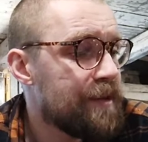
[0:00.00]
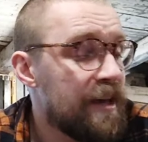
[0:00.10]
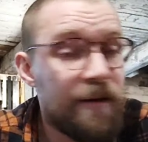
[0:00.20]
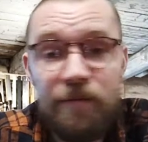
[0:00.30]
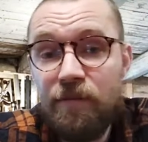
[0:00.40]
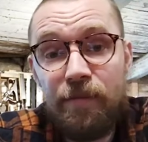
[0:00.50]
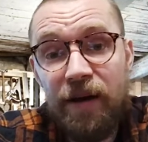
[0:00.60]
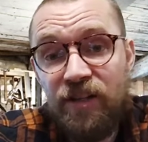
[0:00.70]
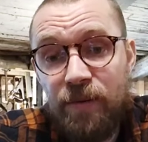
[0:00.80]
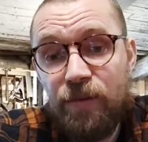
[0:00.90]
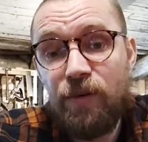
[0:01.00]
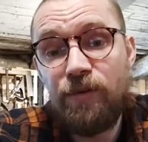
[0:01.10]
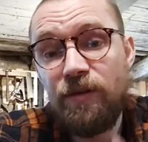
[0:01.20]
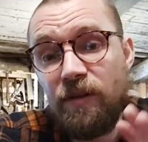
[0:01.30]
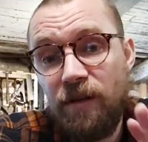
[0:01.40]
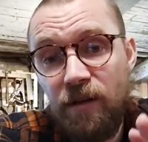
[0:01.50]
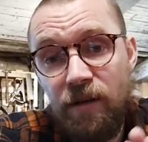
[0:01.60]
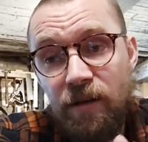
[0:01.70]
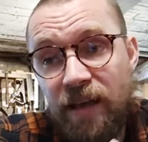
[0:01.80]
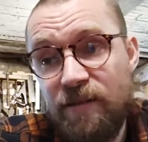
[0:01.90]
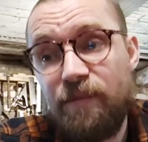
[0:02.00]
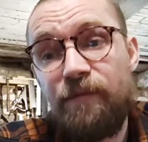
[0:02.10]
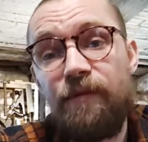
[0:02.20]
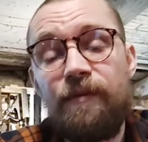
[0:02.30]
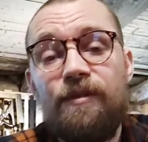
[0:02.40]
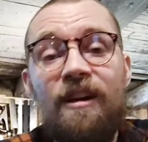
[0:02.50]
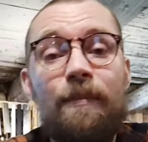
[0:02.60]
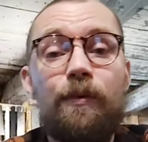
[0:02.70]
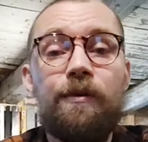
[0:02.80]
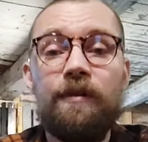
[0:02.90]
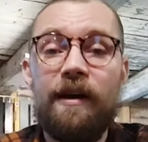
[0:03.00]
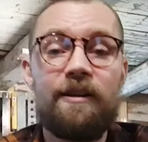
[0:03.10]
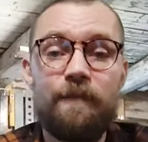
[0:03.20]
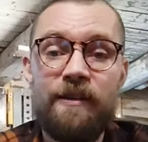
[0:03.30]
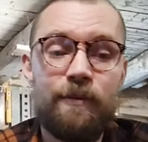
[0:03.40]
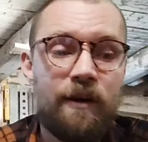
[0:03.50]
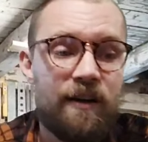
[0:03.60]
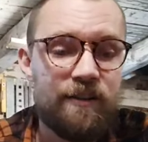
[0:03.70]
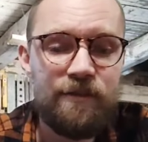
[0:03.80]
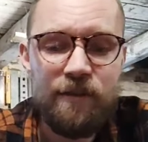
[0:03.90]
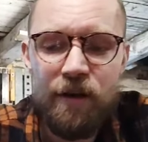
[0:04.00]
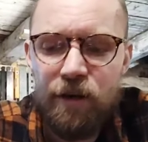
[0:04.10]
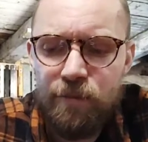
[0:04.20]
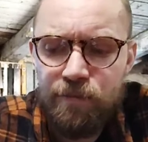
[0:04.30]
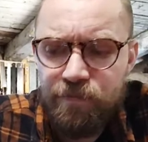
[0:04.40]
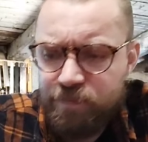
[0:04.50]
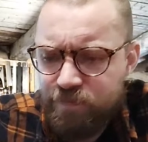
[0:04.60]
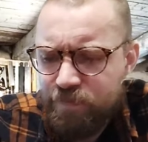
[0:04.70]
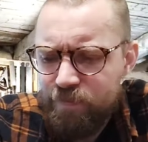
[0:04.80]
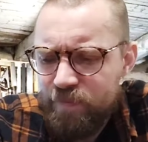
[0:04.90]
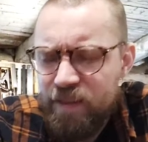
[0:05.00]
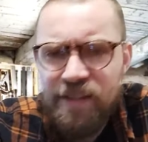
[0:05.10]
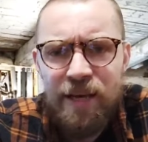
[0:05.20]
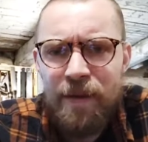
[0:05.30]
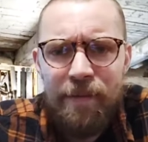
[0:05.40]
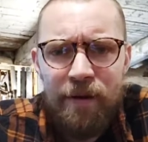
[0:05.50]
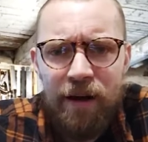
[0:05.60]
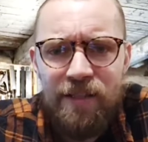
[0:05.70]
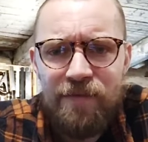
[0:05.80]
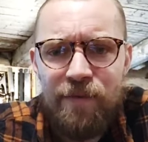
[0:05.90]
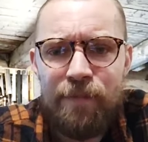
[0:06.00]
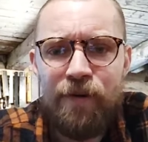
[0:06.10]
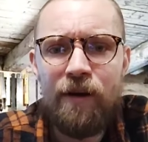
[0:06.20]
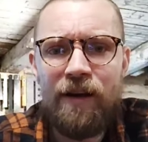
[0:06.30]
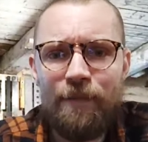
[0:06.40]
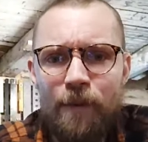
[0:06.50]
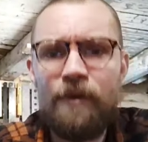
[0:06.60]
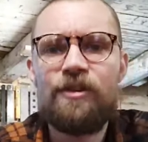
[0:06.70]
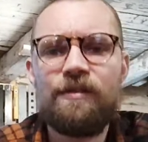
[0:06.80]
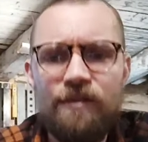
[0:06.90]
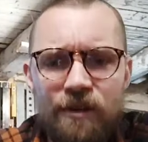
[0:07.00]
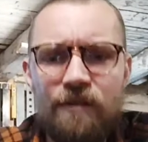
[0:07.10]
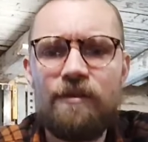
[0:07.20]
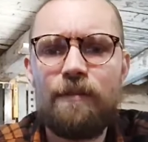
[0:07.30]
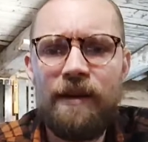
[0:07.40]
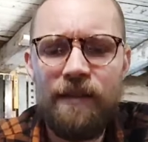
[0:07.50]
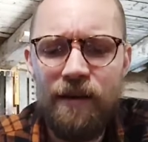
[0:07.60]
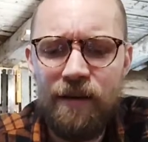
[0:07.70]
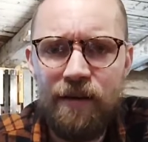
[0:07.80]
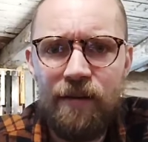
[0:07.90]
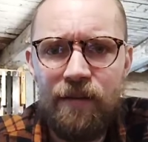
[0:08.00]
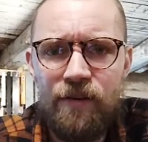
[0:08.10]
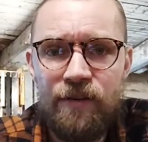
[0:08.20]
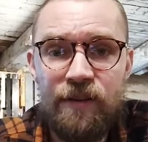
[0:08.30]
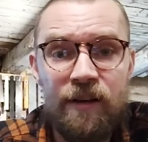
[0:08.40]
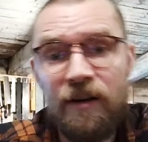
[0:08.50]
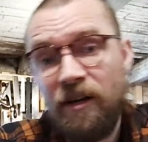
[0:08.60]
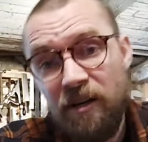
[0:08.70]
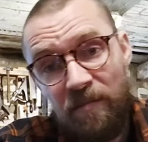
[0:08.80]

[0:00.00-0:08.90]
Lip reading: yeah, buy cheap tools, get some scrap wood, and just make some cuts. So people are asking for kind of permission to make their first guitar.